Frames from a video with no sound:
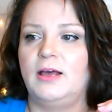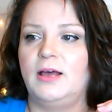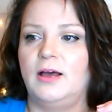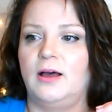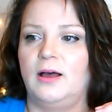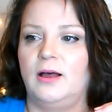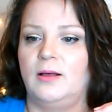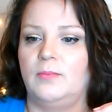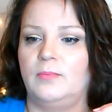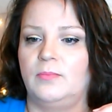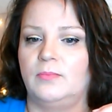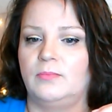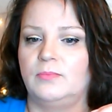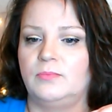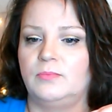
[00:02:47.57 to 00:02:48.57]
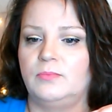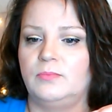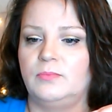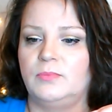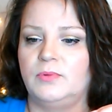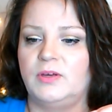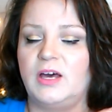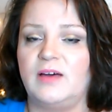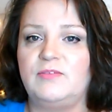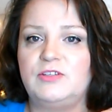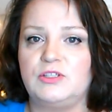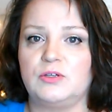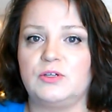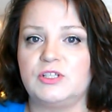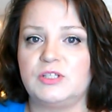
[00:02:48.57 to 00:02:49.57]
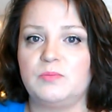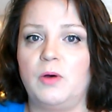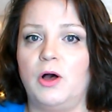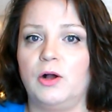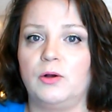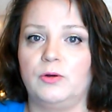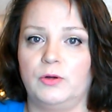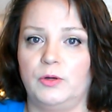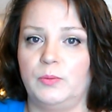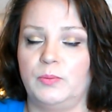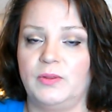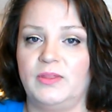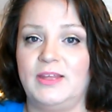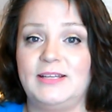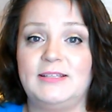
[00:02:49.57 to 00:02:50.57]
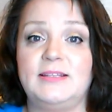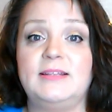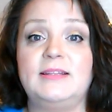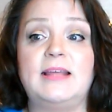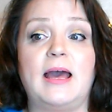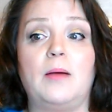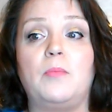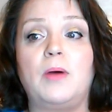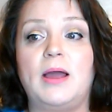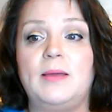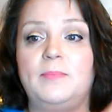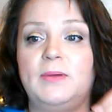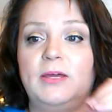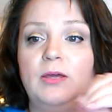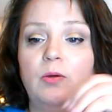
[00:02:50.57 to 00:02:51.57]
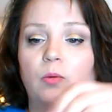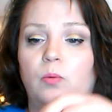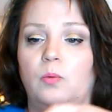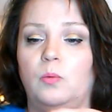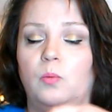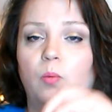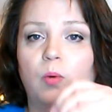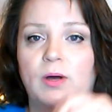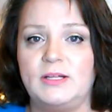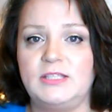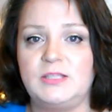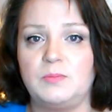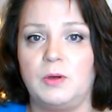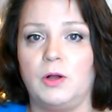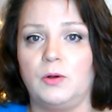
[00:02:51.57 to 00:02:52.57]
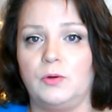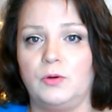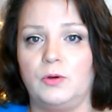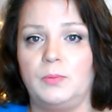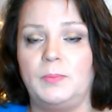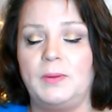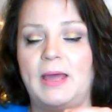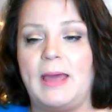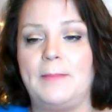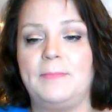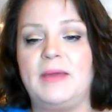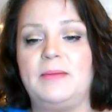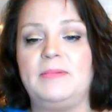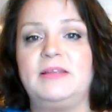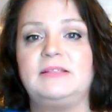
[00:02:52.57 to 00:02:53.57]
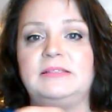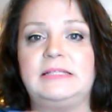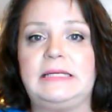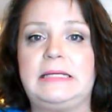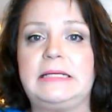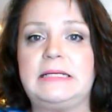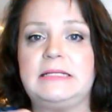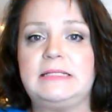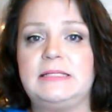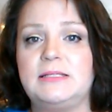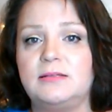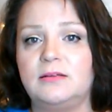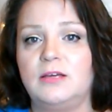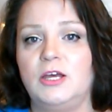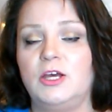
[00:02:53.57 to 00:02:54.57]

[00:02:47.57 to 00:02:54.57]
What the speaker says: covens are a small group, that might be one small group and maybe linked